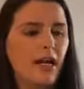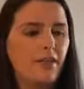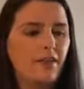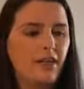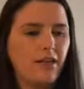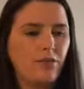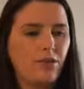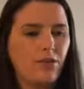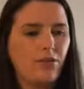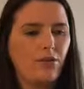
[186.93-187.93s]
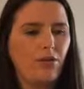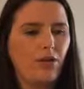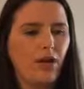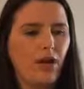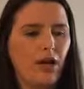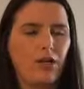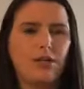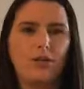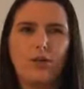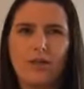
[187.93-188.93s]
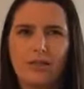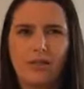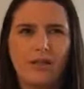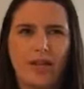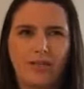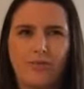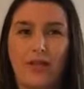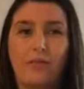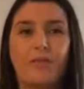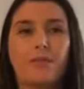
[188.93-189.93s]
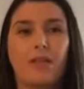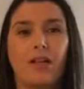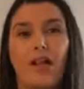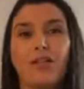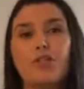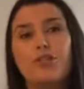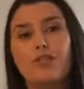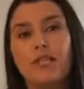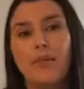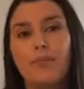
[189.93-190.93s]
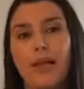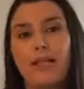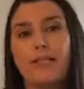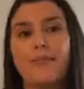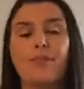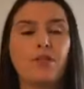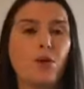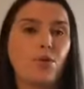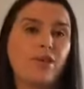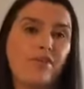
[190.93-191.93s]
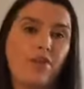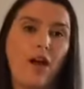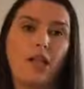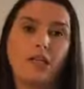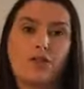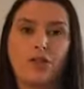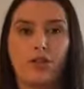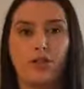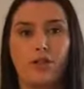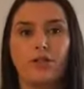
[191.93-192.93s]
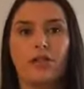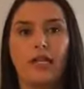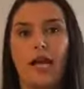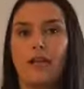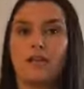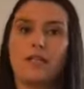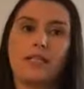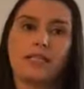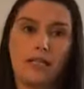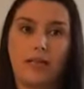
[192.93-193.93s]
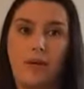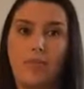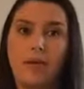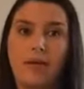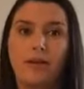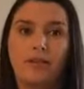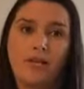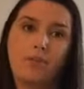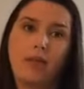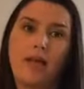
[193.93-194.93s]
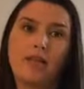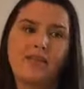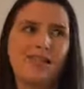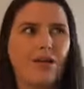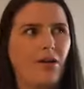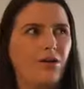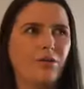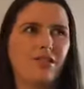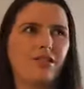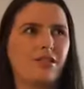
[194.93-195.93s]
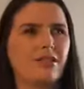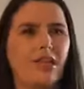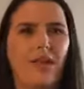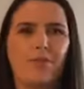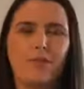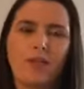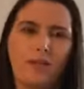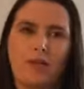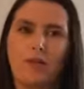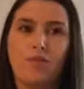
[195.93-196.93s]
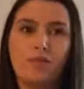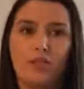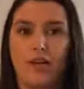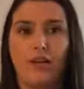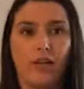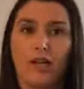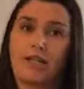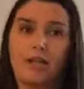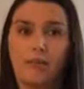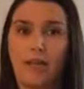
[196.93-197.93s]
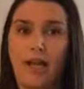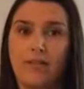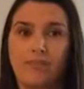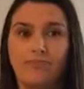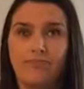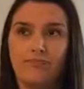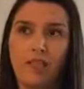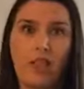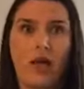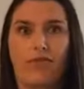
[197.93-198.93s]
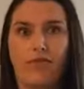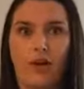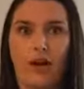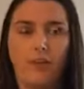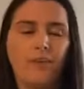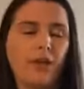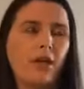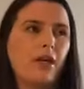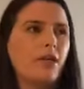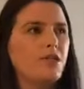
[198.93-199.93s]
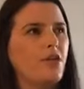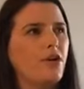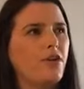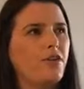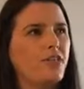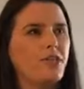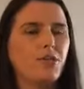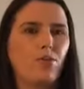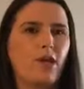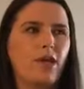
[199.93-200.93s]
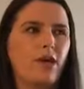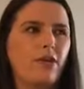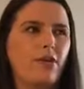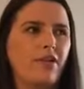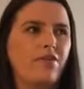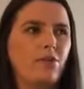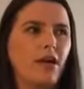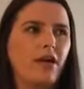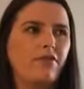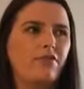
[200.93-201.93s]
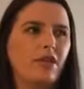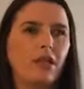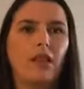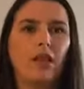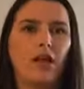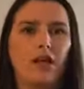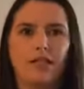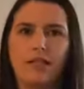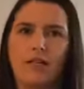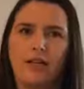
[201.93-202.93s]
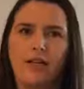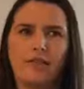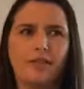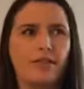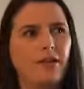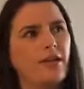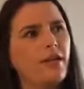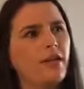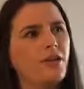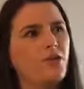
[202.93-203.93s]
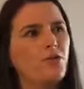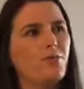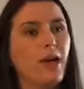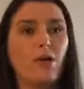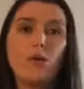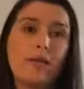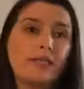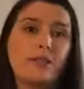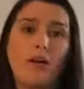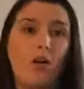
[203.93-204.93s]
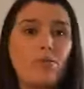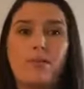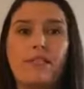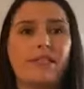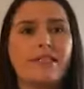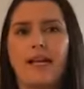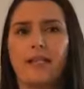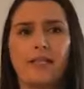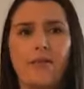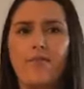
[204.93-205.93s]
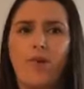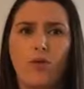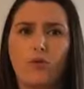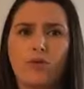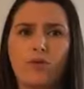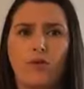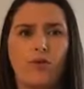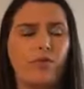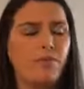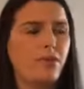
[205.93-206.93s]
And then I always like to recommend to my clients to use templates. So with your filing structures, you can actually set up templates. Now, I always just name them something generic, like template client file. So this is where, if you have a client, and you may always open these exact same folders for them.